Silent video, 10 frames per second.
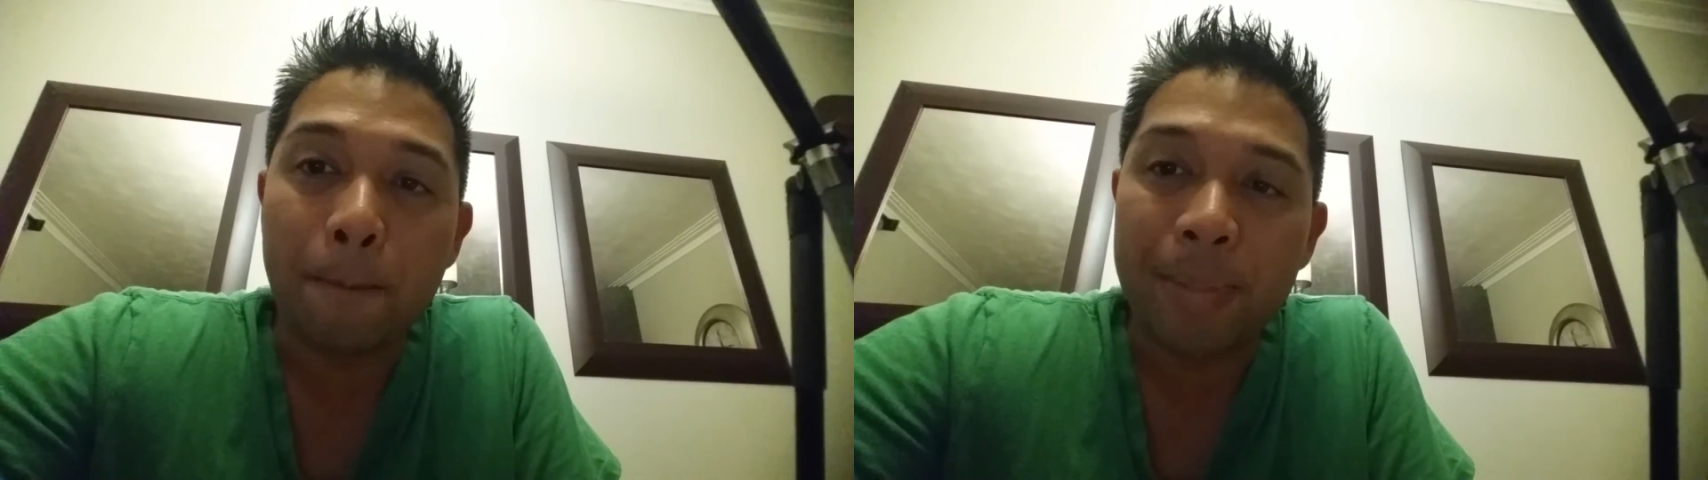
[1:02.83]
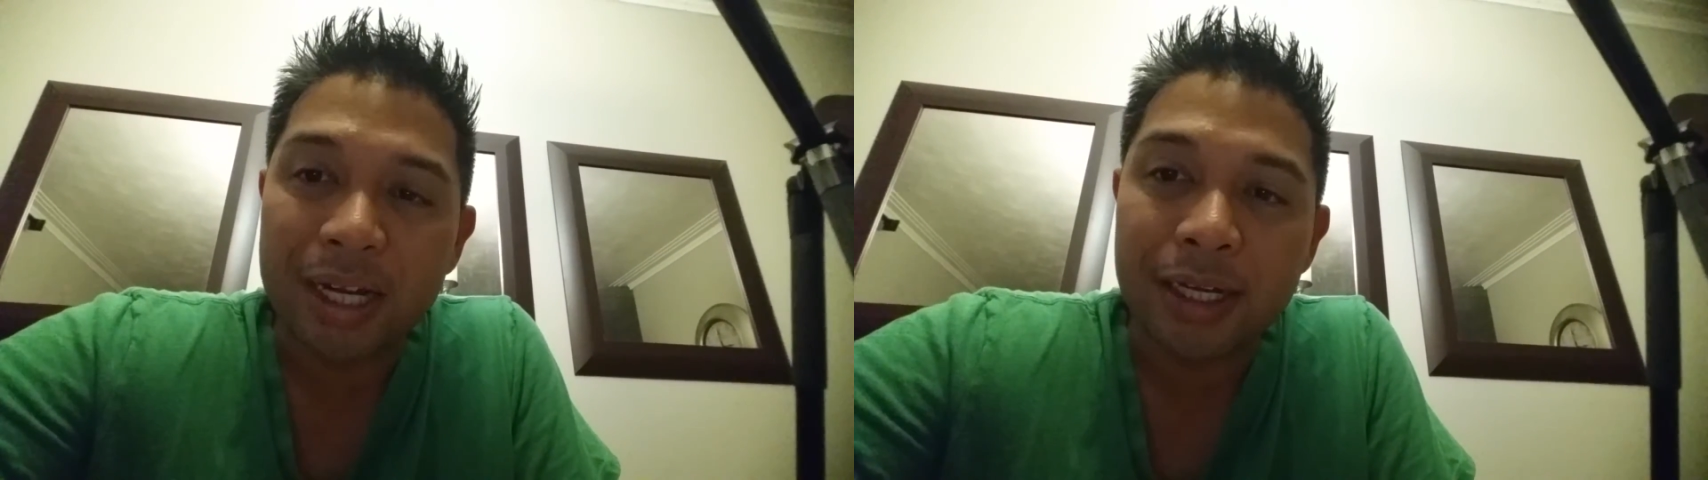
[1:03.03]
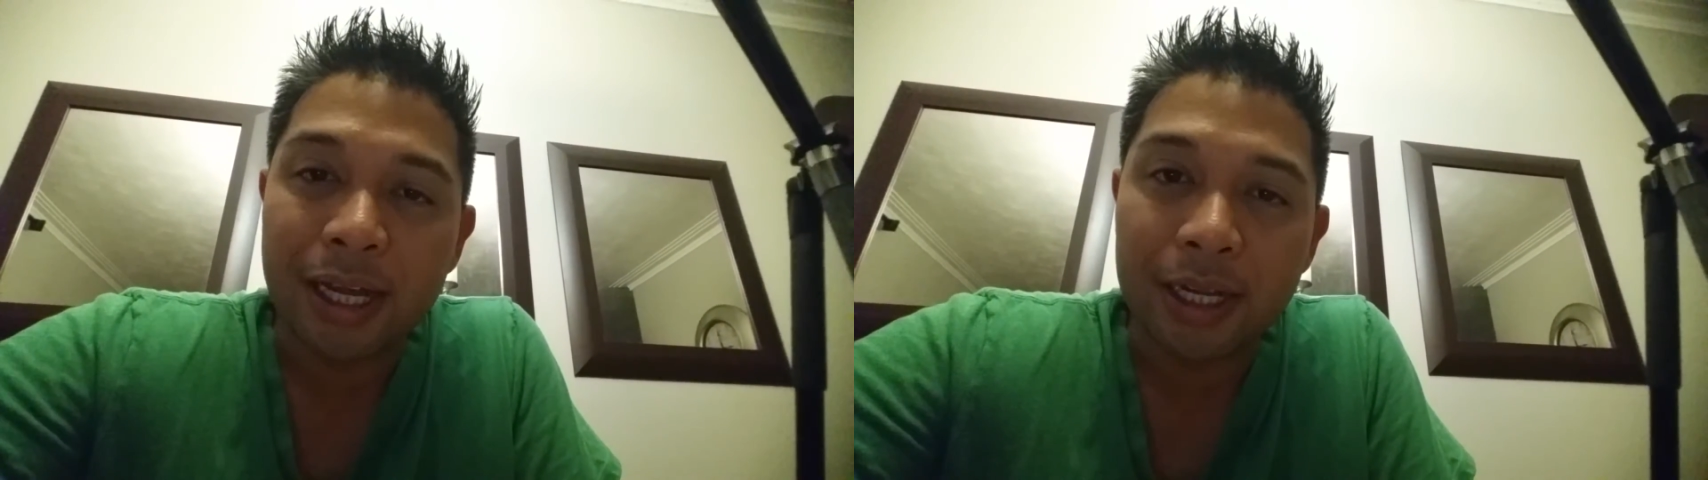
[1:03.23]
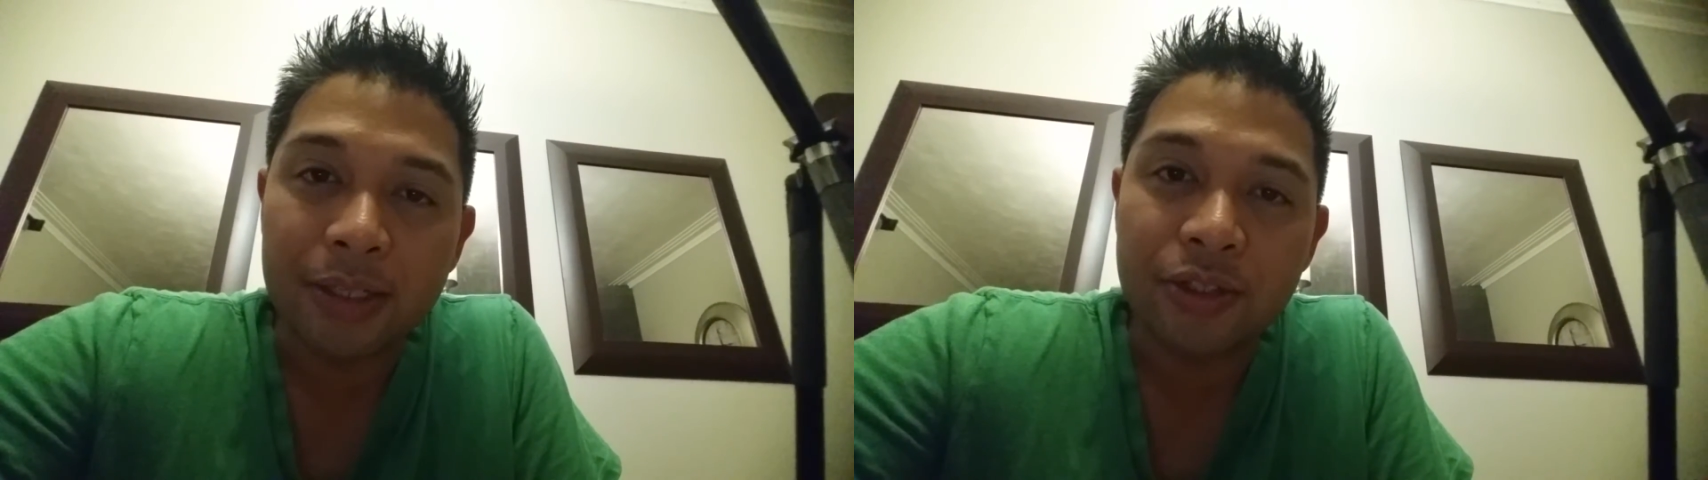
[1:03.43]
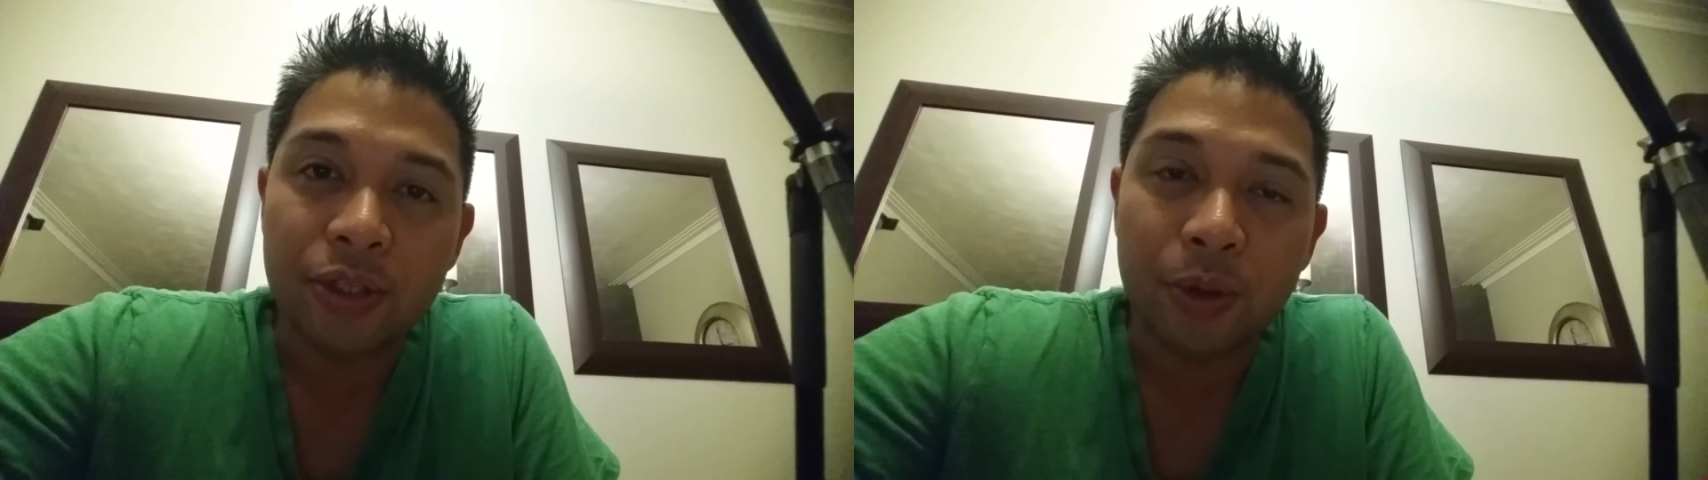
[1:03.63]
Monday.
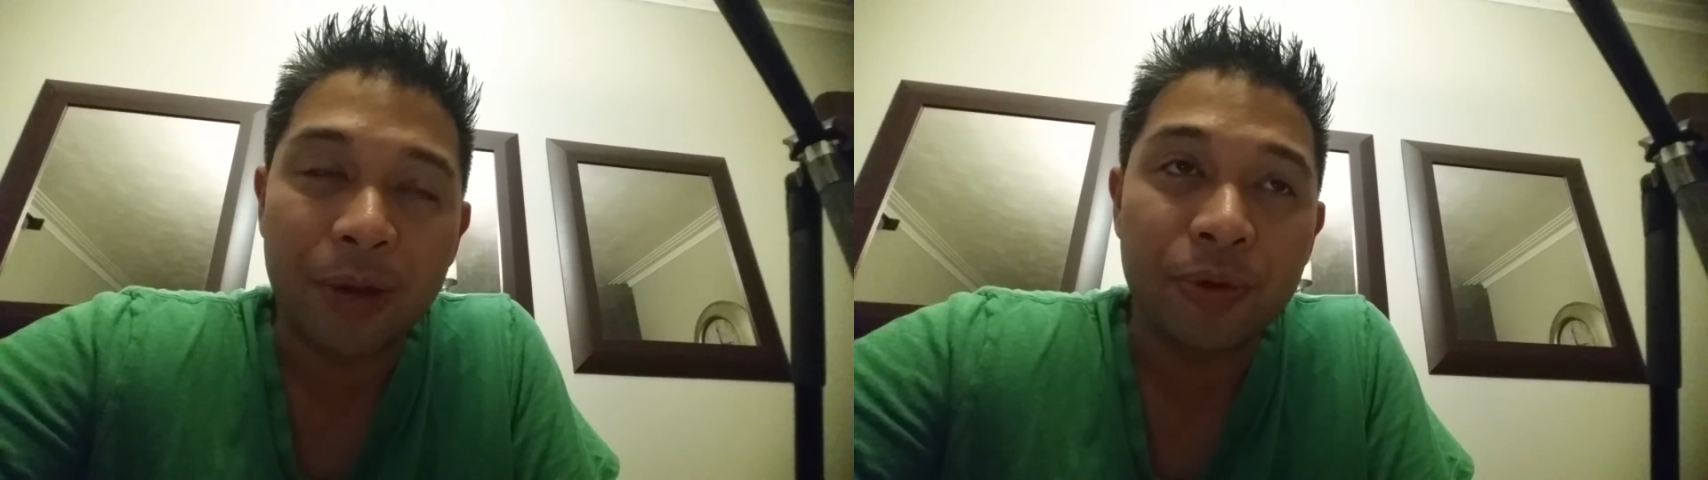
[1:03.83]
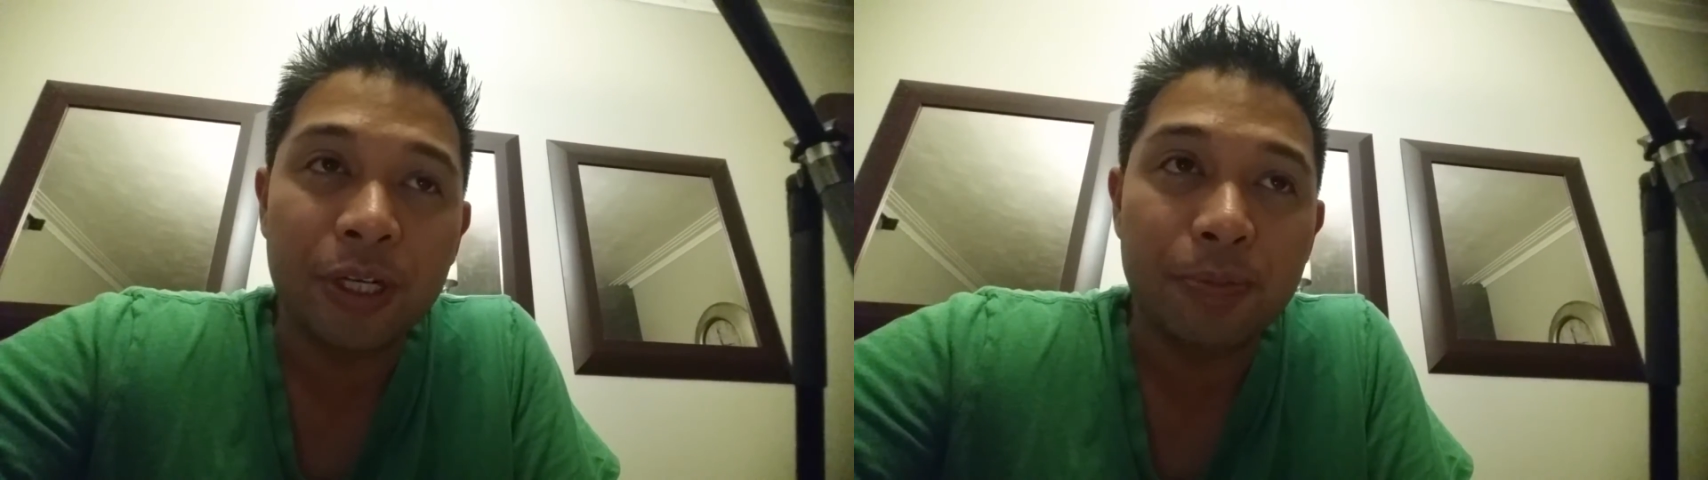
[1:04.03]
So I will